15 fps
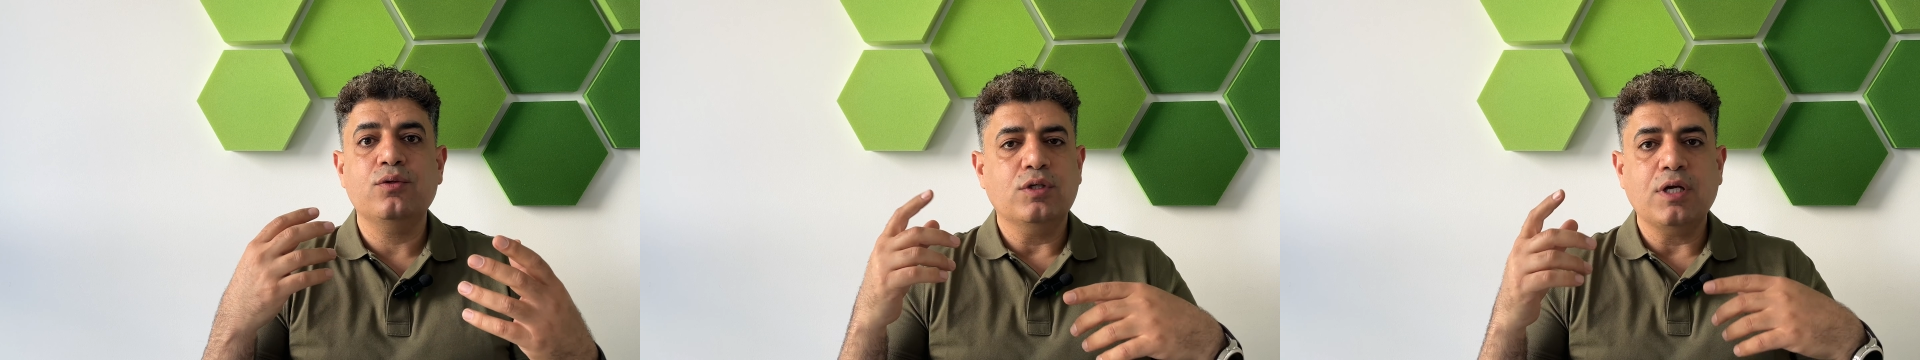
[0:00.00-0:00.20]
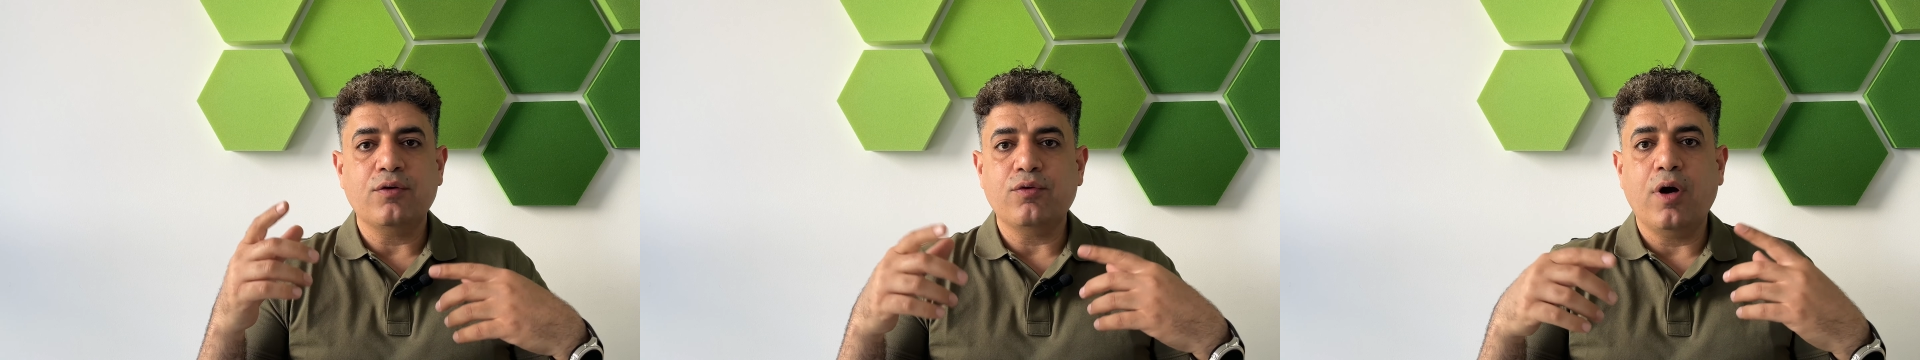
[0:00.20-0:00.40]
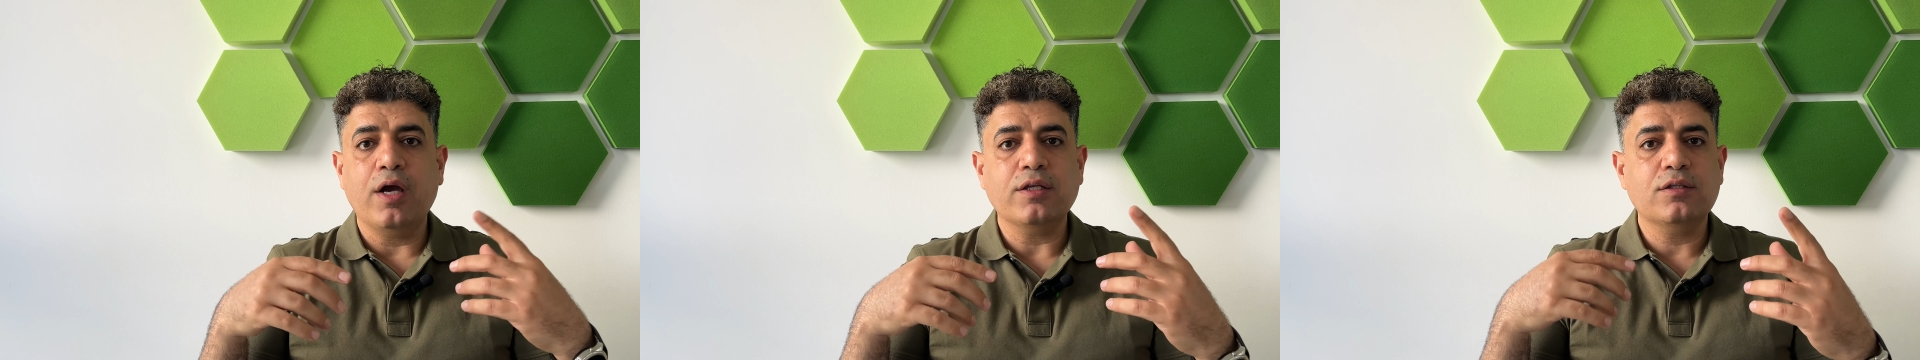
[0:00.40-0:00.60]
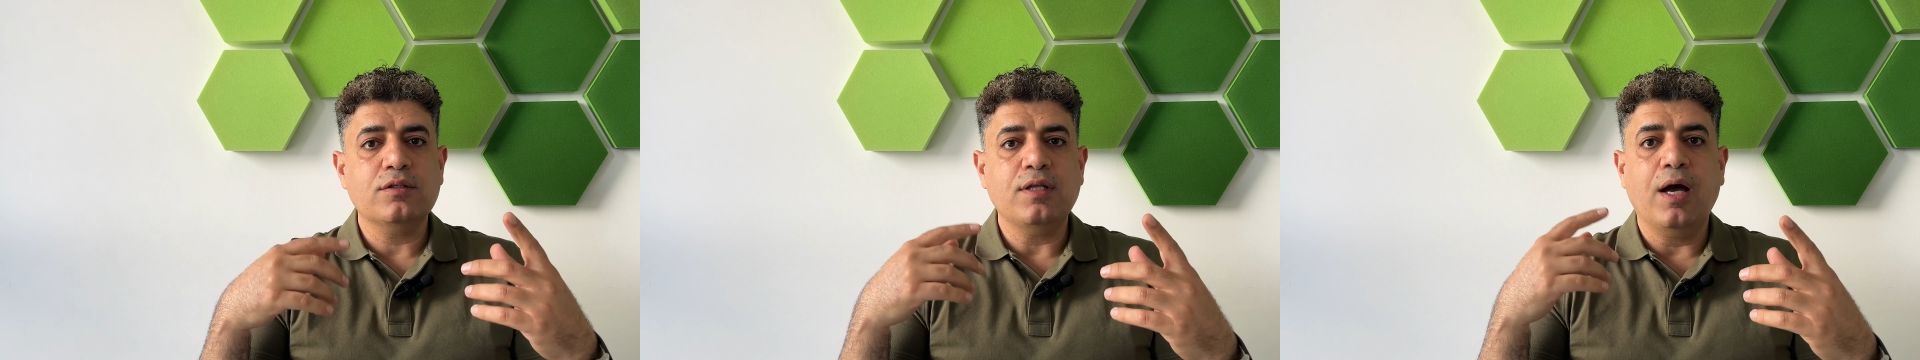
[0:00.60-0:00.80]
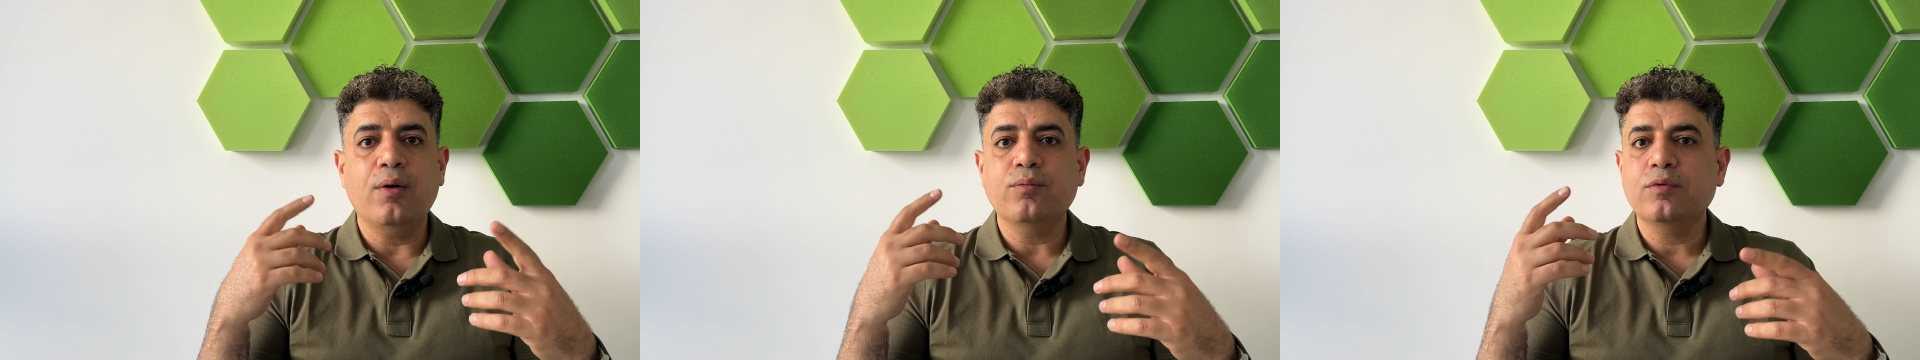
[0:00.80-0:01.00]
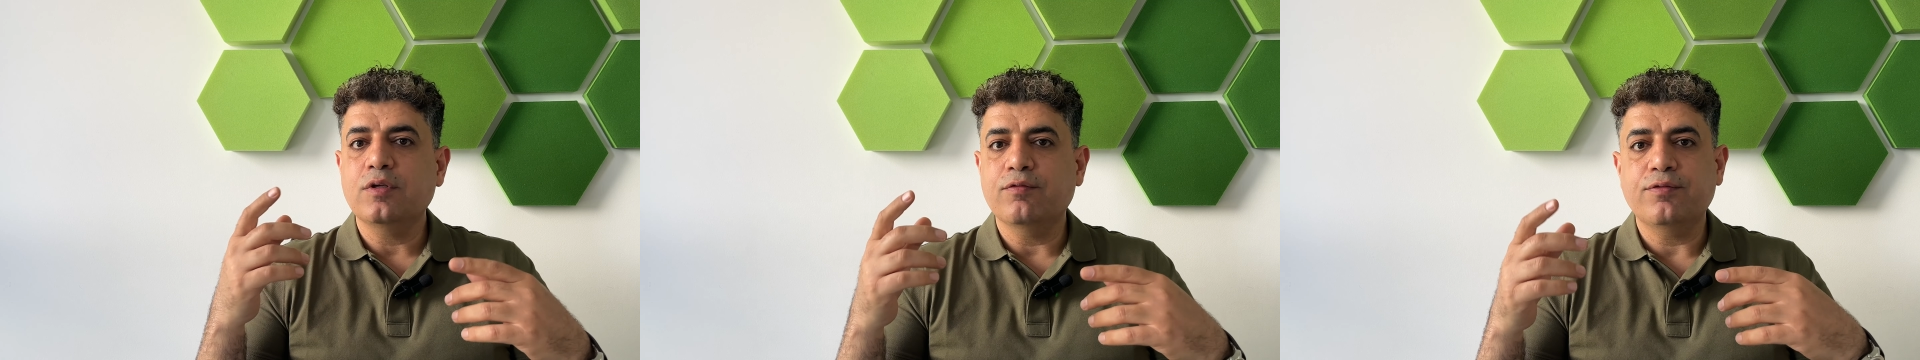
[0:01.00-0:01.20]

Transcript: you can write down the